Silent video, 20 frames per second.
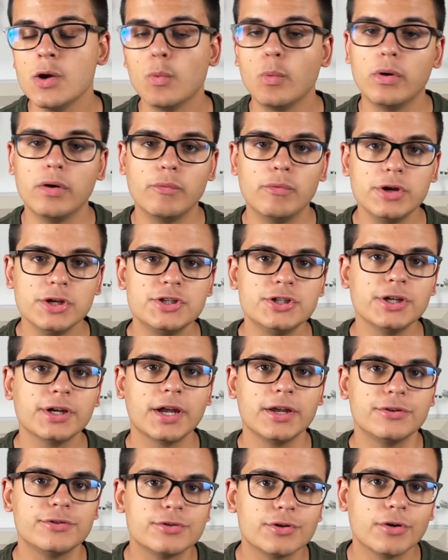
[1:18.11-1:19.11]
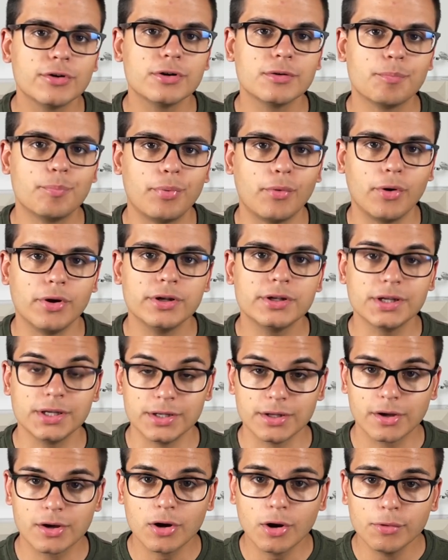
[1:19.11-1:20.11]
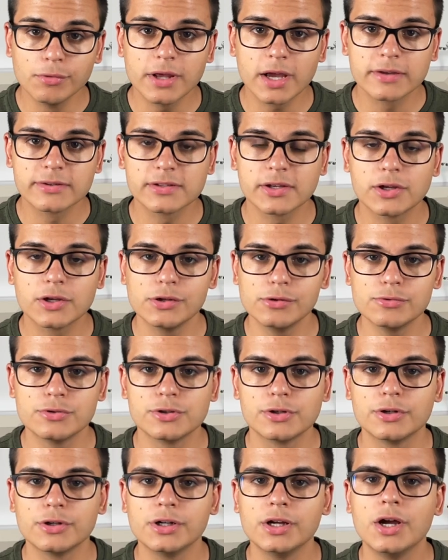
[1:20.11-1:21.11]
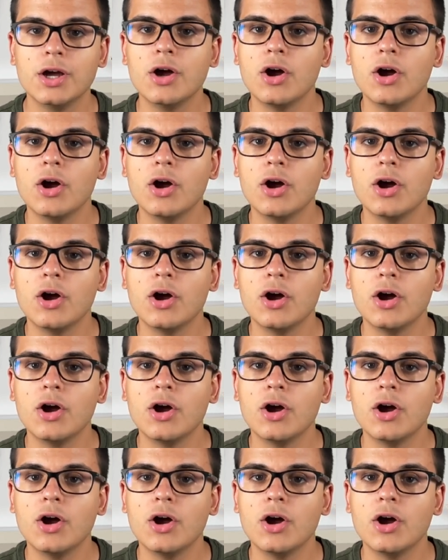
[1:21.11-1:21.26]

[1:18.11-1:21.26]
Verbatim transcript: when reaching a certain point in the code execution